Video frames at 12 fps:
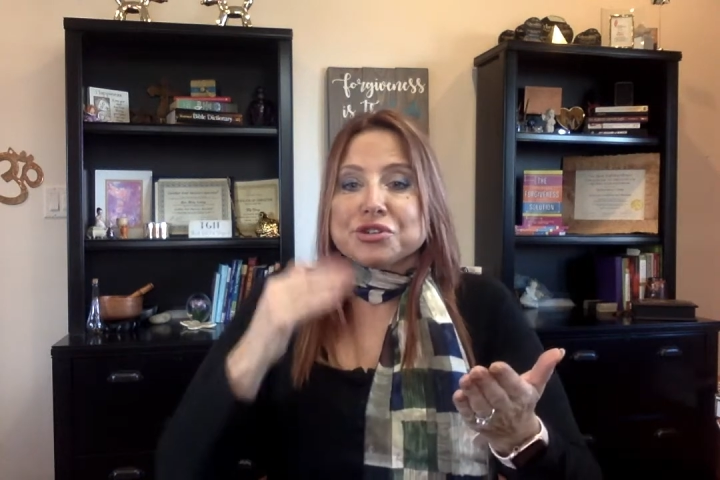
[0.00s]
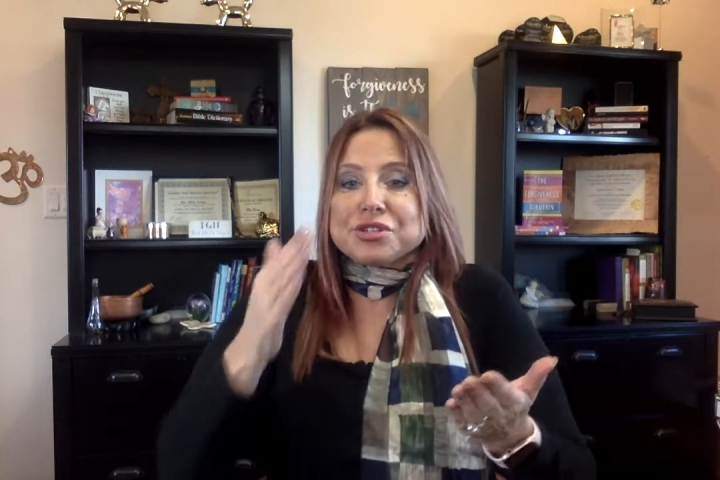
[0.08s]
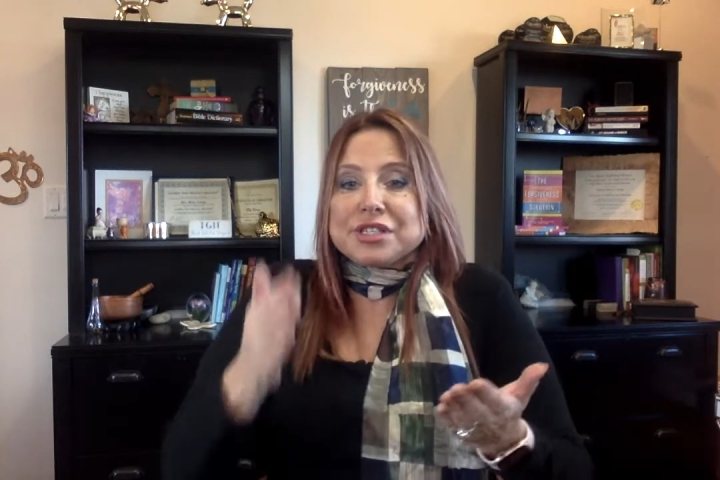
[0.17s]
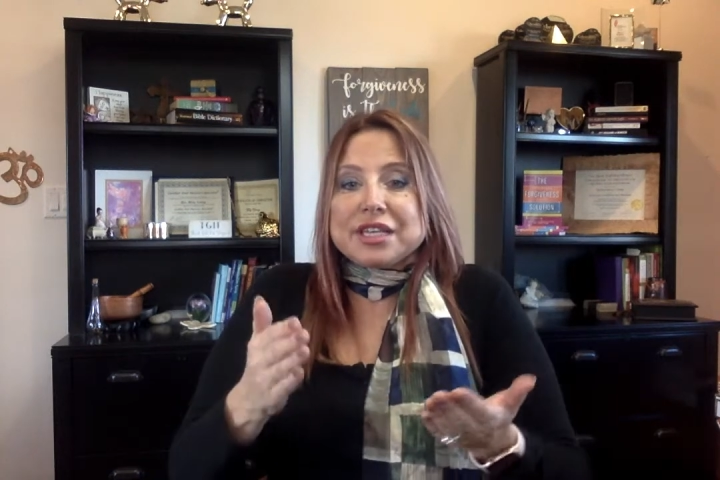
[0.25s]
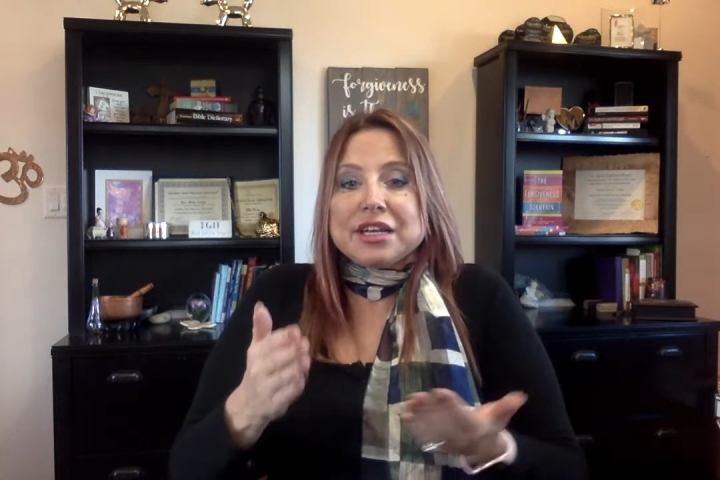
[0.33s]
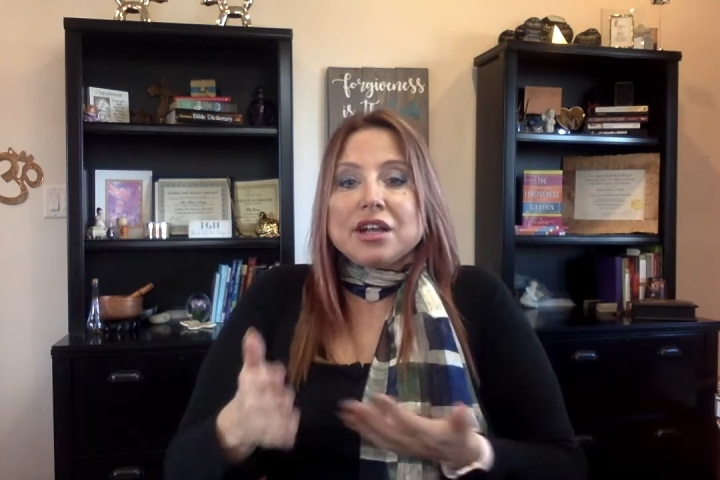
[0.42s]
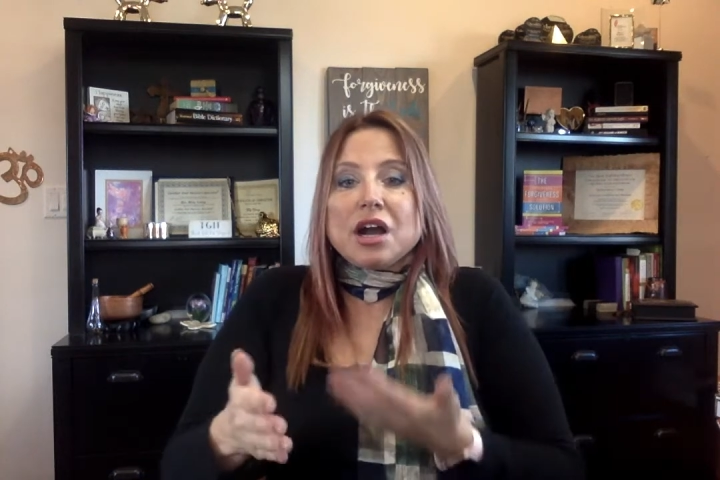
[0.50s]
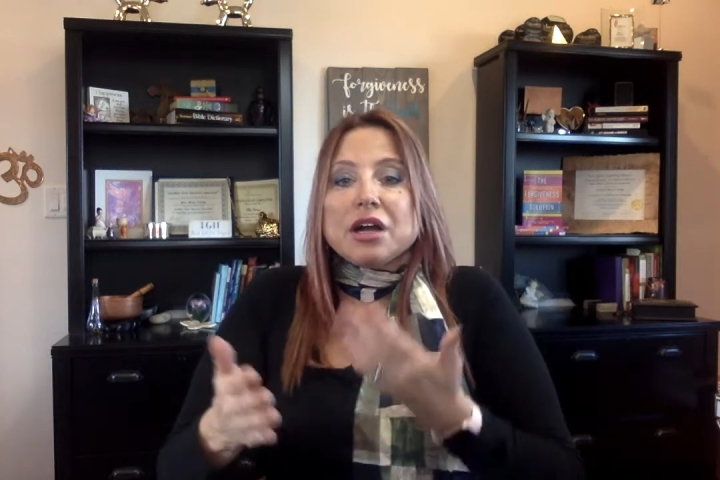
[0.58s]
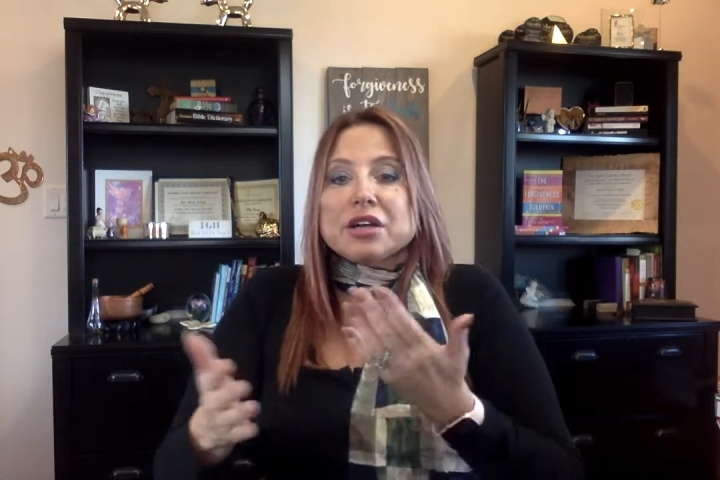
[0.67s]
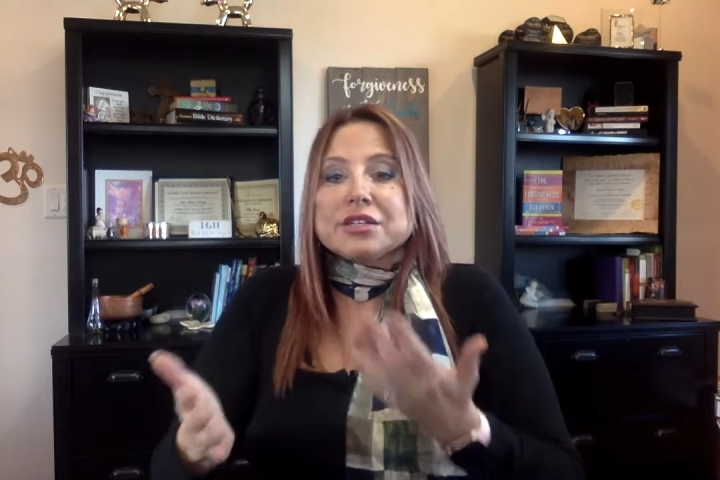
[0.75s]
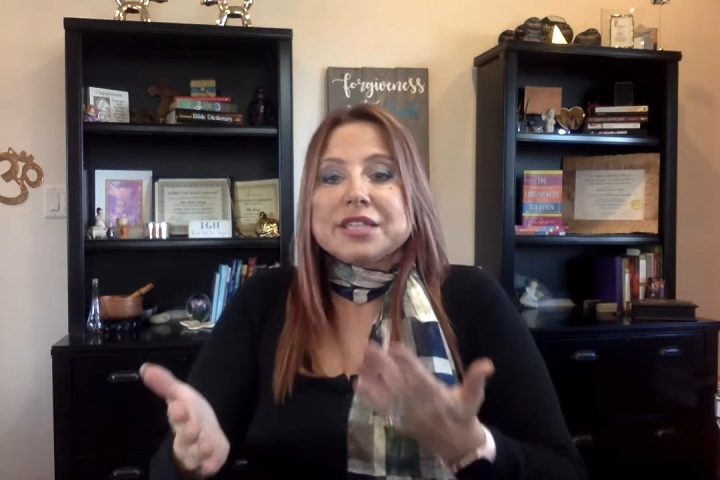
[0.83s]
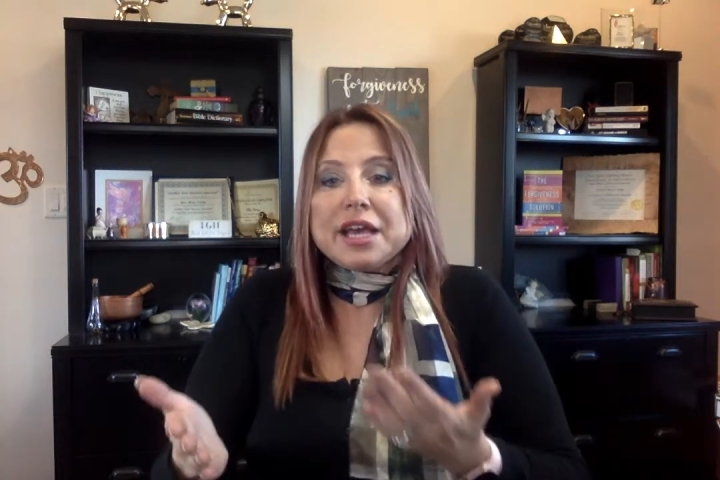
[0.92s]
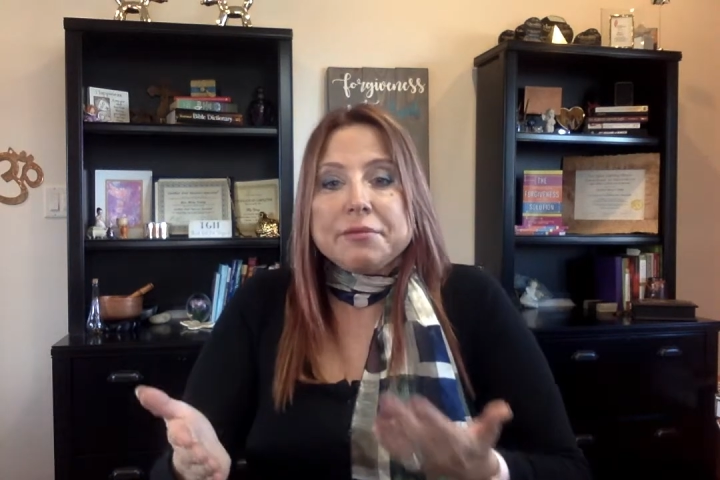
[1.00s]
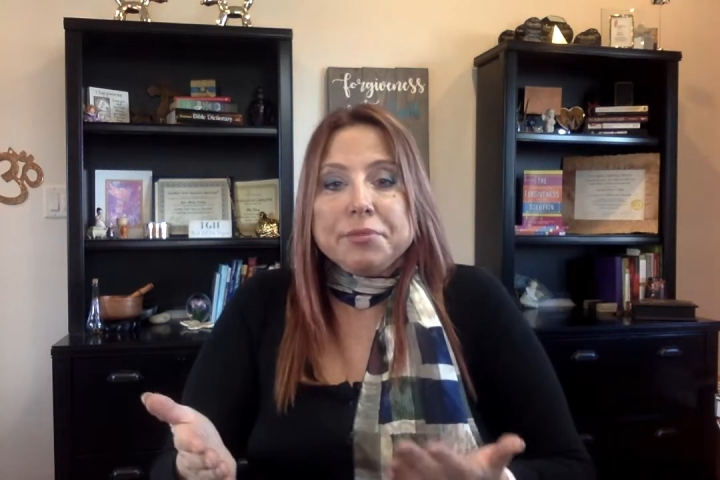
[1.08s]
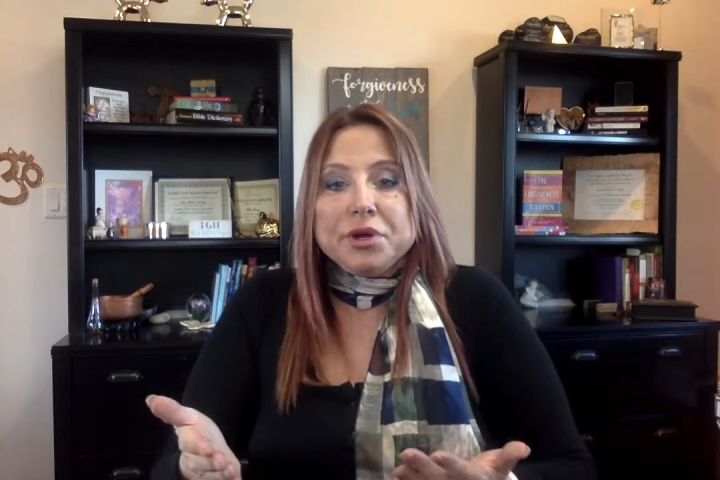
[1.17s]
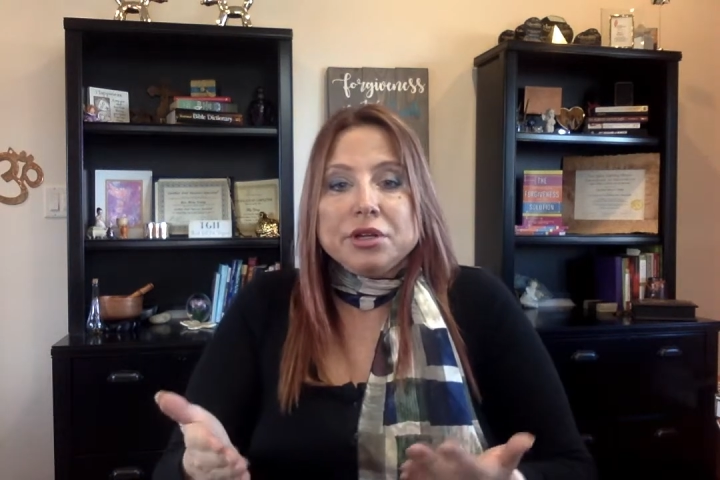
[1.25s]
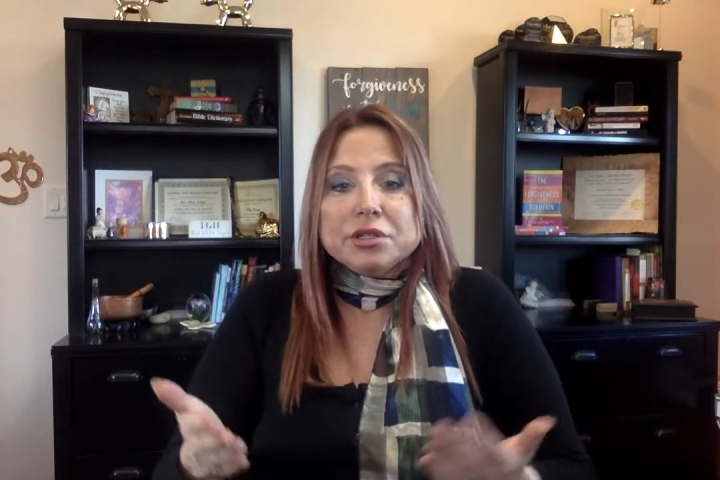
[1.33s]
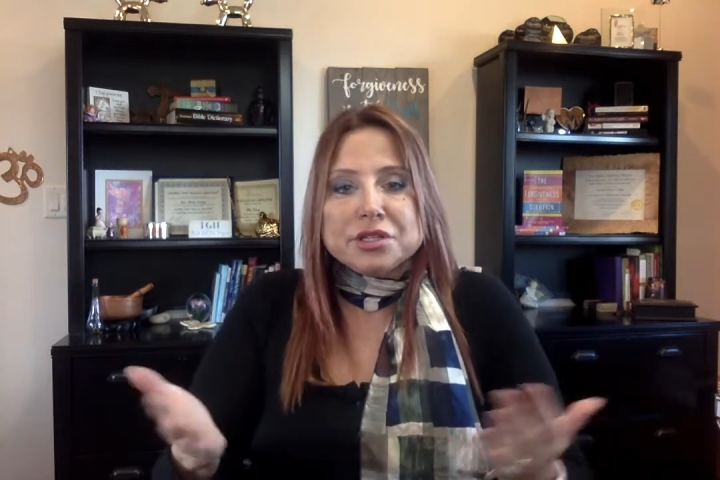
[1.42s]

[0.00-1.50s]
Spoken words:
or synagogue or temple